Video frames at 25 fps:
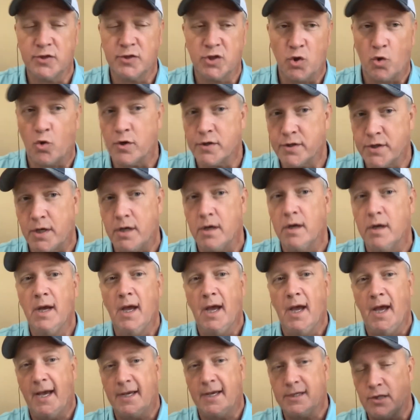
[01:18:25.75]
Georgia
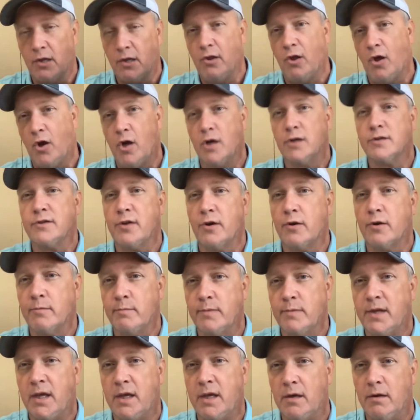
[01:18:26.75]
has a long
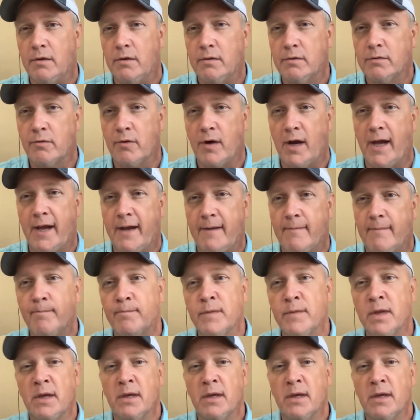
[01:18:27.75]
term deal, right?